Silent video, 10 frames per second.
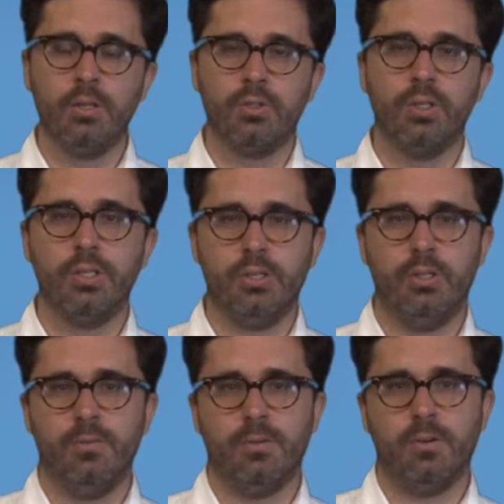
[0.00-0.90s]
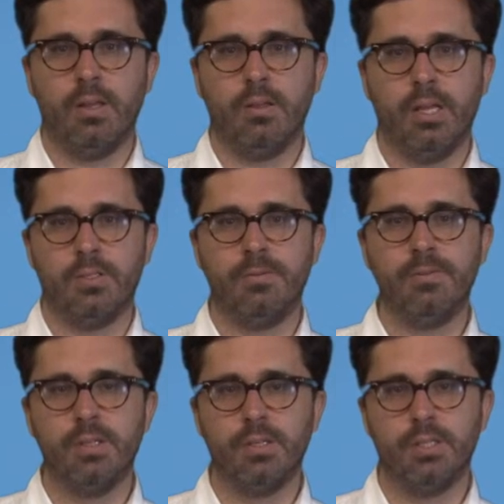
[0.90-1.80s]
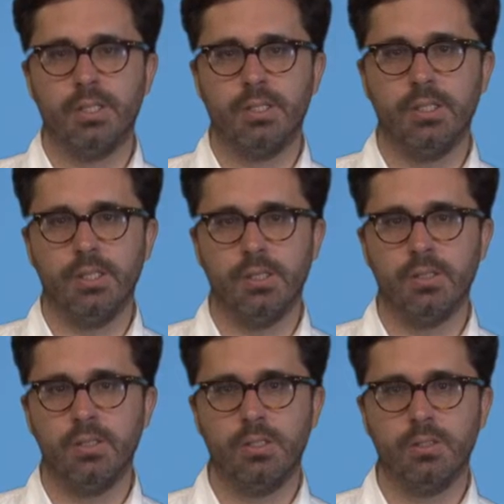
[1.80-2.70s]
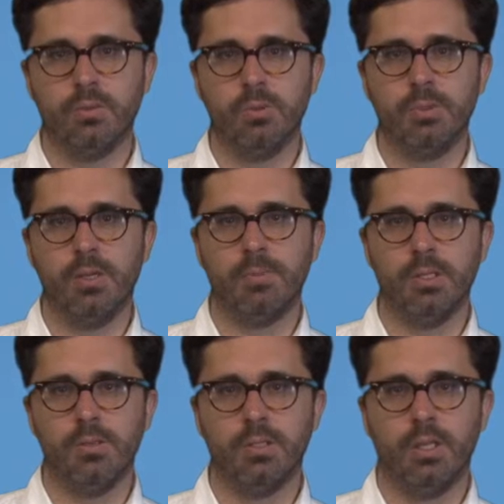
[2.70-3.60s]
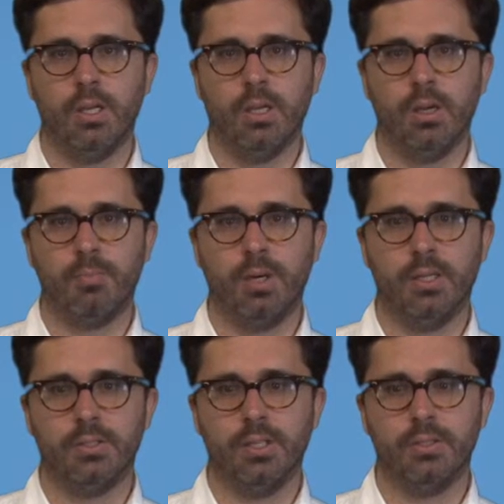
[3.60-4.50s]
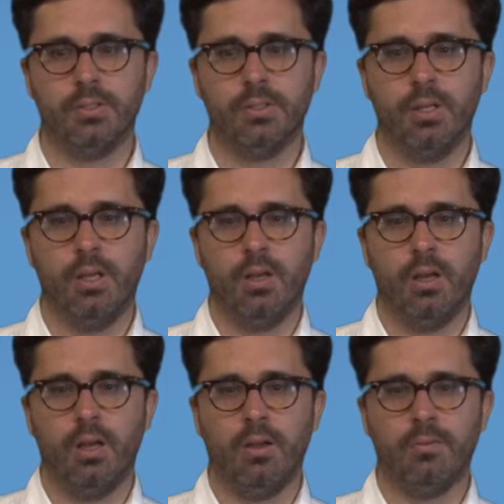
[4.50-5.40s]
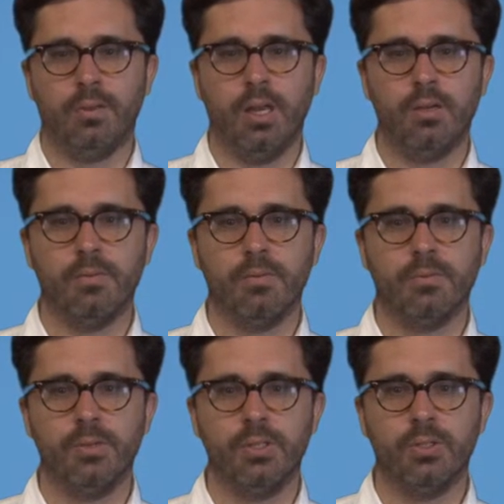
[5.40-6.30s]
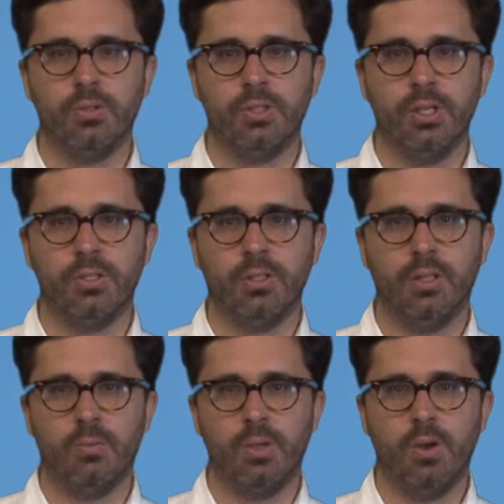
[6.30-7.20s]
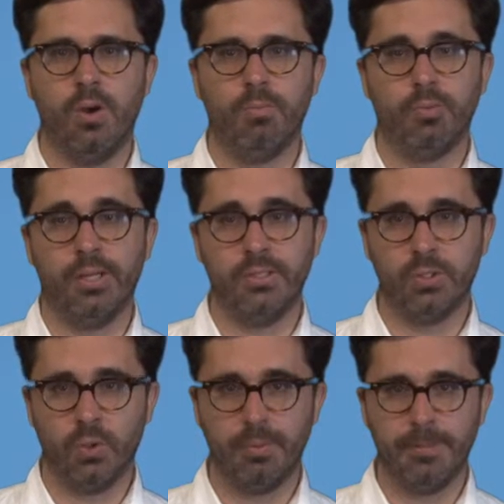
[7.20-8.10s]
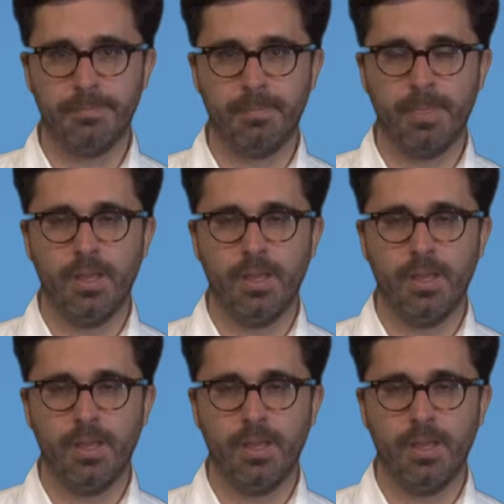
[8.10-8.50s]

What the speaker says: Traditionally, for around the last 50 or 60 years, groups have been using a process of kind of free association that we call brainstorming.